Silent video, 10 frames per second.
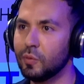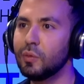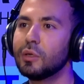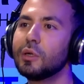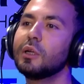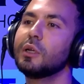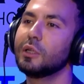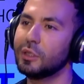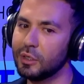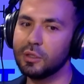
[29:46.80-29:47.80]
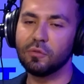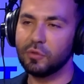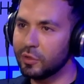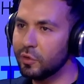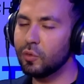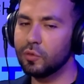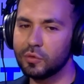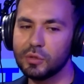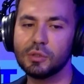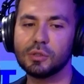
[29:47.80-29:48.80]
know? Value of that, Yeah, the value
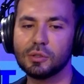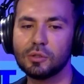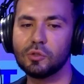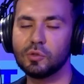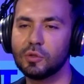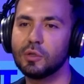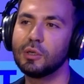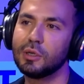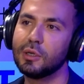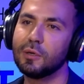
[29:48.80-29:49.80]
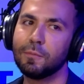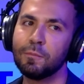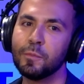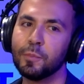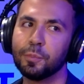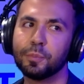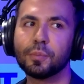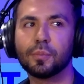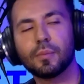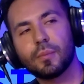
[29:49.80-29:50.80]
of this, sure. The reason why and what
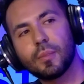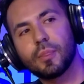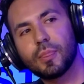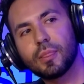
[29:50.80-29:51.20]
problem you're